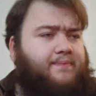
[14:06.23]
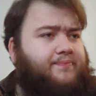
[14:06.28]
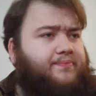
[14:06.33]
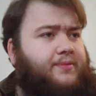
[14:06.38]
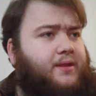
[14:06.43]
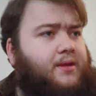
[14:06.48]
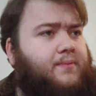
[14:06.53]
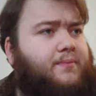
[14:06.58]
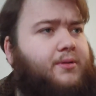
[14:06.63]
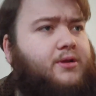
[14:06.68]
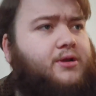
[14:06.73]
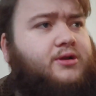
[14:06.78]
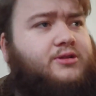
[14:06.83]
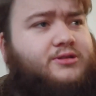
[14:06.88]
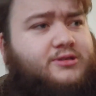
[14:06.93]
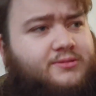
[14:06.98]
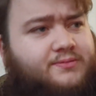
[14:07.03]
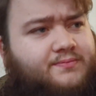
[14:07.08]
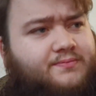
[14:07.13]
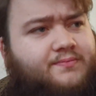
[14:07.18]
am.
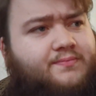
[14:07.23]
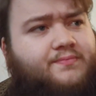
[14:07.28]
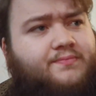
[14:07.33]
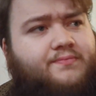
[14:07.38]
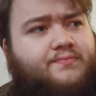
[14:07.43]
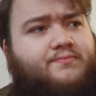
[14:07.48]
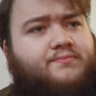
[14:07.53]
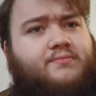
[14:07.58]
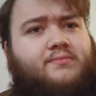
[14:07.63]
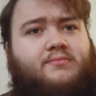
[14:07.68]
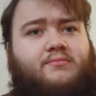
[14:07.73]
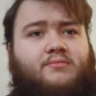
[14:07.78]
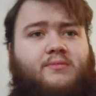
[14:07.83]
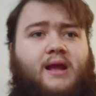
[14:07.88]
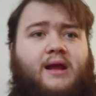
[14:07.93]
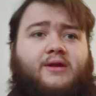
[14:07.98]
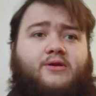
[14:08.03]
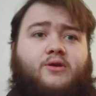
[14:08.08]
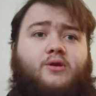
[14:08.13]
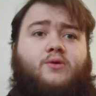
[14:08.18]
Because
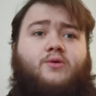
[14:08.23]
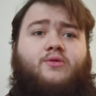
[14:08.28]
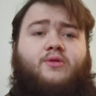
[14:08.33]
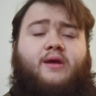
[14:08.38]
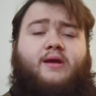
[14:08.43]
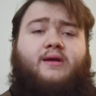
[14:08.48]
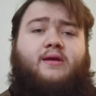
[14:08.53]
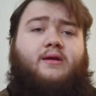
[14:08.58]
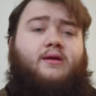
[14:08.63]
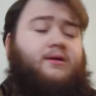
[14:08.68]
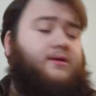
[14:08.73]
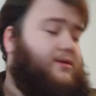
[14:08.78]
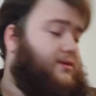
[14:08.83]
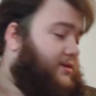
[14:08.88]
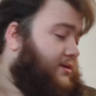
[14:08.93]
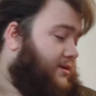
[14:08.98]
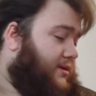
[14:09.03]
I do think